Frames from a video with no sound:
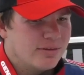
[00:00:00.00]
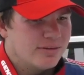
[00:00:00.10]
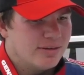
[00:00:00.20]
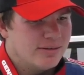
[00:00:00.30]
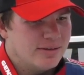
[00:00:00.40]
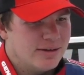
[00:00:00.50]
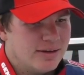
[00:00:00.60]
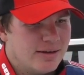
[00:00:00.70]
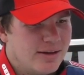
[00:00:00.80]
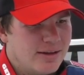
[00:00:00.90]
of the season,
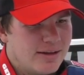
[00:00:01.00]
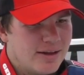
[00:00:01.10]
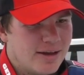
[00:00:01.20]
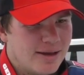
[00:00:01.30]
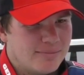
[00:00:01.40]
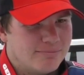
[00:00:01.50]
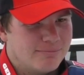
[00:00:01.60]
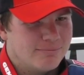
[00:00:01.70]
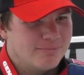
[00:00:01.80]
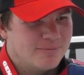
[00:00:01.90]
and um,
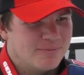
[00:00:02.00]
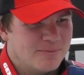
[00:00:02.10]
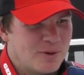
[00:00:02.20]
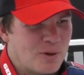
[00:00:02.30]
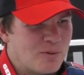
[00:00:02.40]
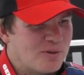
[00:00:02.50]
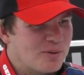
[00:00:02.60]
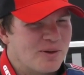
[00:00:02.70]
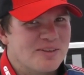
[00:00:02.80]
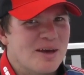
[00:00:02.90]
no, hopefully
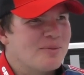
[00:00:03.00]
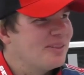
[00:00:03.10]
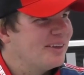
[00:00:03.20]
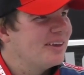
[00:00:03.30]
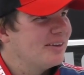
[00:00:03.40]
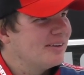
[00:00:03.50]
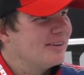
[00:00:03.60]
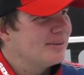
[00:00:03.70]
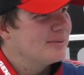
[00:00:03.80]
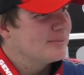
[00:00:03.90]
we're on top at the end.
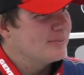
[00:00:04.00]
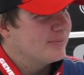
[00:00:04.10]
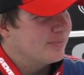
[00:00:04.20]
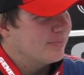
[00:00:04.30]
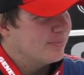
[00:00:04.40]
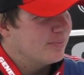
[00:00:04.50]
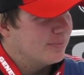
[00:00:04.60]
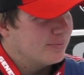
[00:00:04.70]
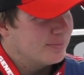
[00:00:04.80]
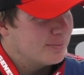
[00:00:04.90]
Now, is that
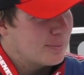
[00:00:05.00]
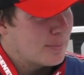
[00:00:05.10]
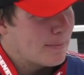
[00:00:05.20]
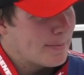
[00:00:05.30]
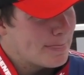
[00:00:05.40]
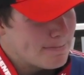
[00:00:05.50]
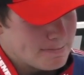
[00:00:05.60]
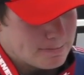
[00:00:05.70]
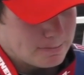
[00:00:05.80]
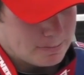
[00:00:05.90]
competition going to be all the
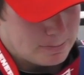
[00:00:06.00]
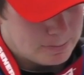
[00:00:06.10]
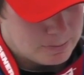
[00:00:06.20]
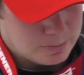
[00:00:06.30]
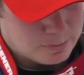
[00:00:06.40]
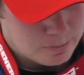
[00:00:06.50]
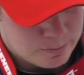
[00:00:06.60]
more tougher because you guys